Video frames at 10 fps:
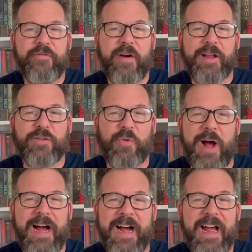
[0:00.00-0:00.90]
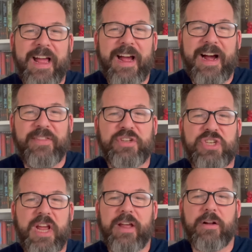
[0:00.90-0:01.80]
Francois on the
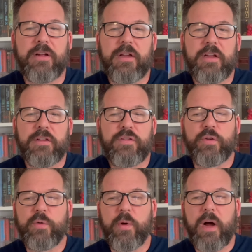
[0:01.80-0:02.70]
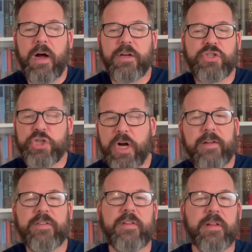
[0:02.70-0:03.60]
channel to uh,
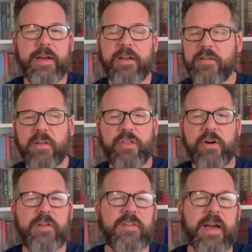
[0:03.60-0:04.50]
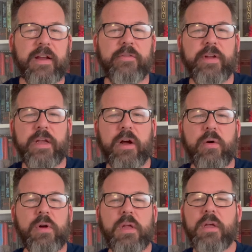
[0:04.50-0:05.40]
just, like it's a 30 second video,
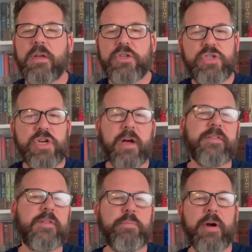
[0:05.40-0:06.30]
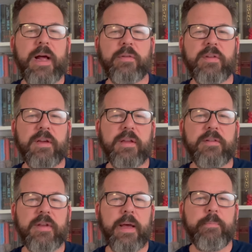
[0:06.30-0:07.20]
just pronouncing
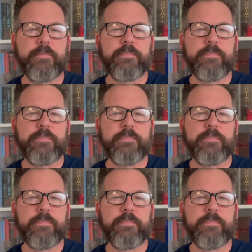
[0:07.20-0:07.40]
his name